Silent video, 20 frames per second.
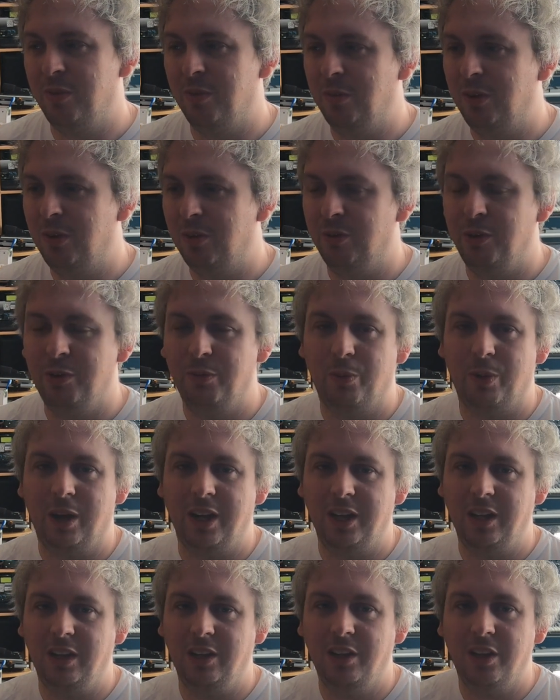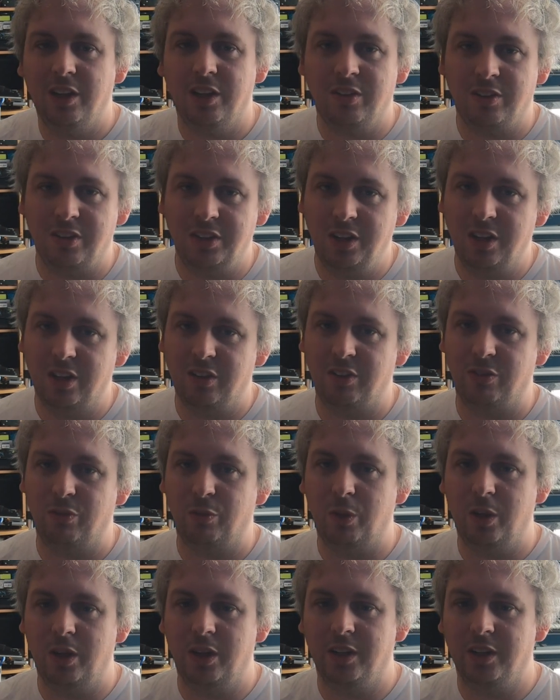them can require years and years of
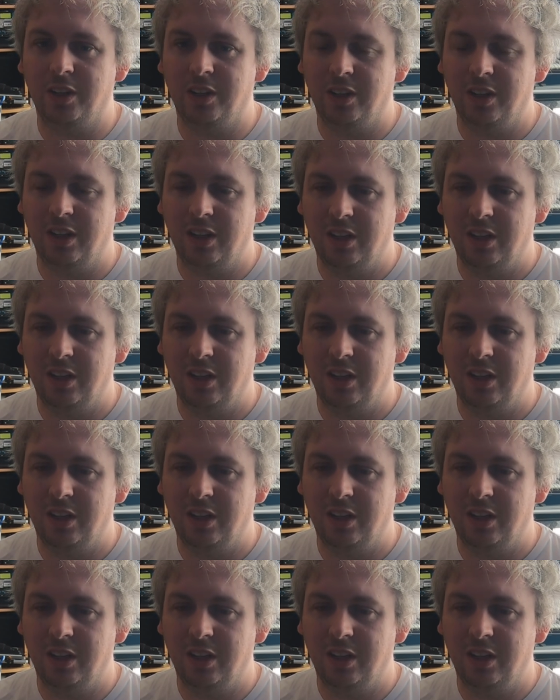work.